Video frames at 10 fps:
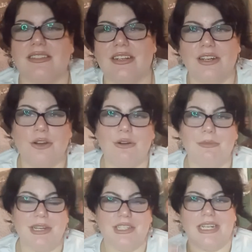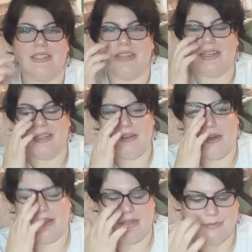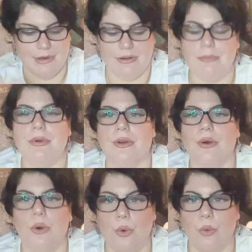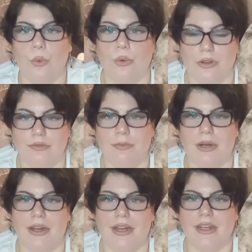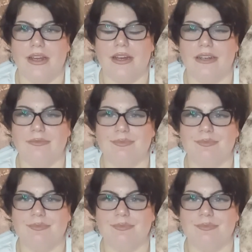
going to go on my jean jacket. Like, that's where I put all of my, what